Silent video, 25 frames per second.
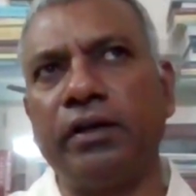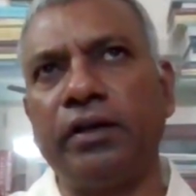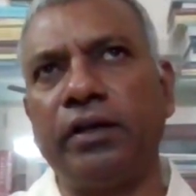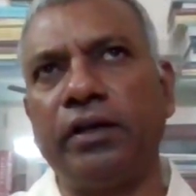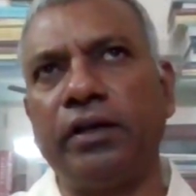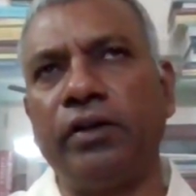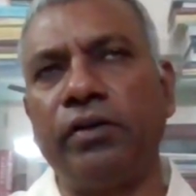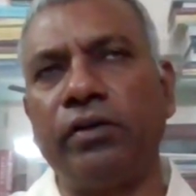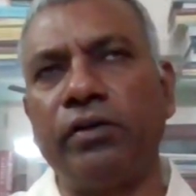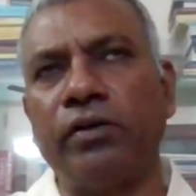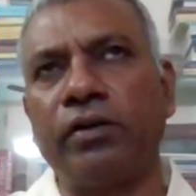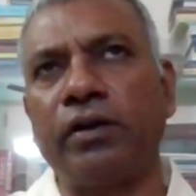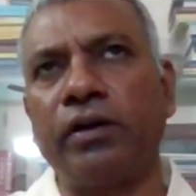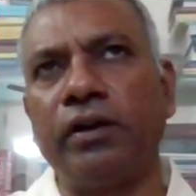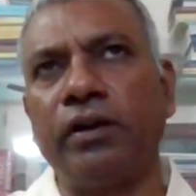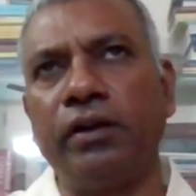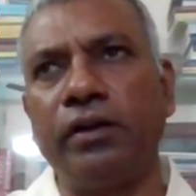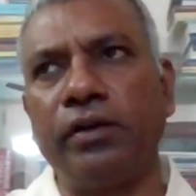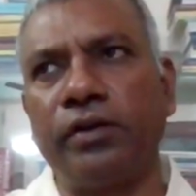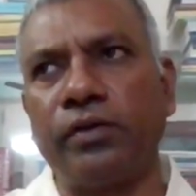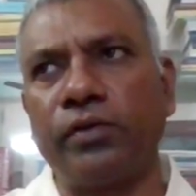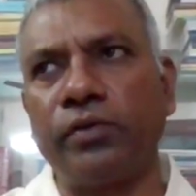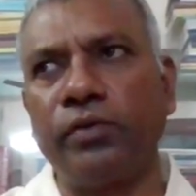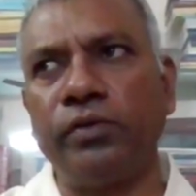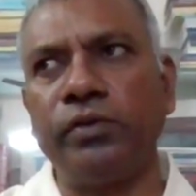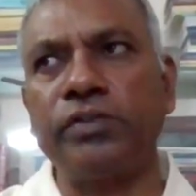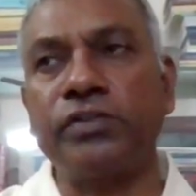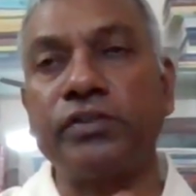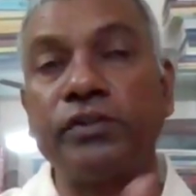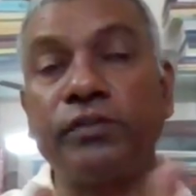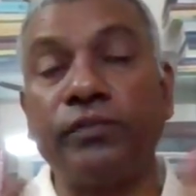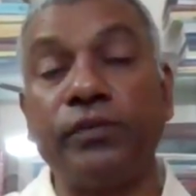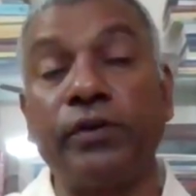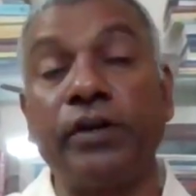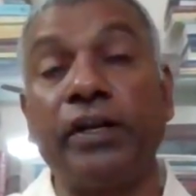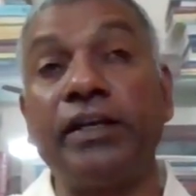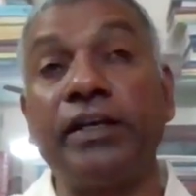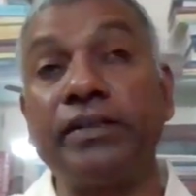local rules.
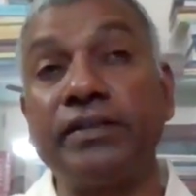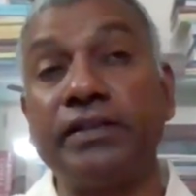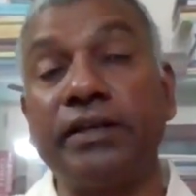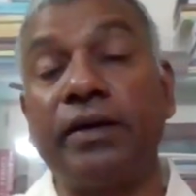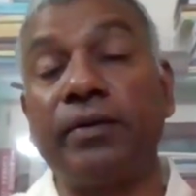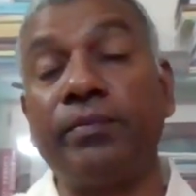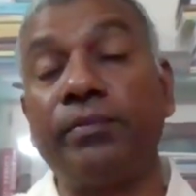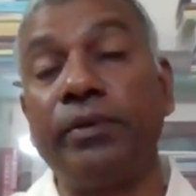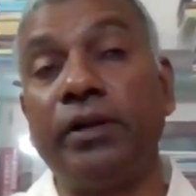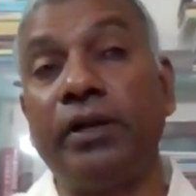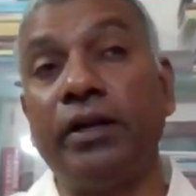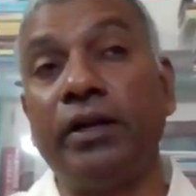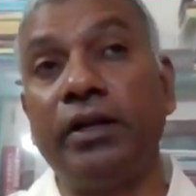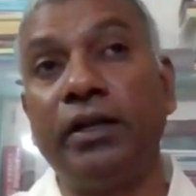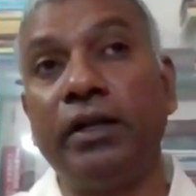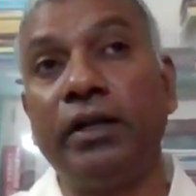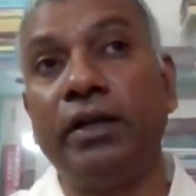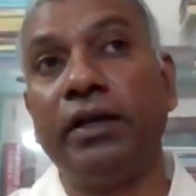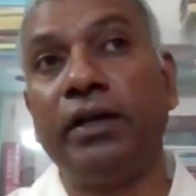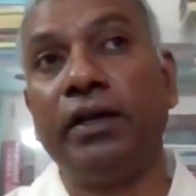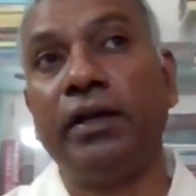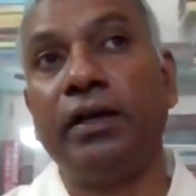So, for example,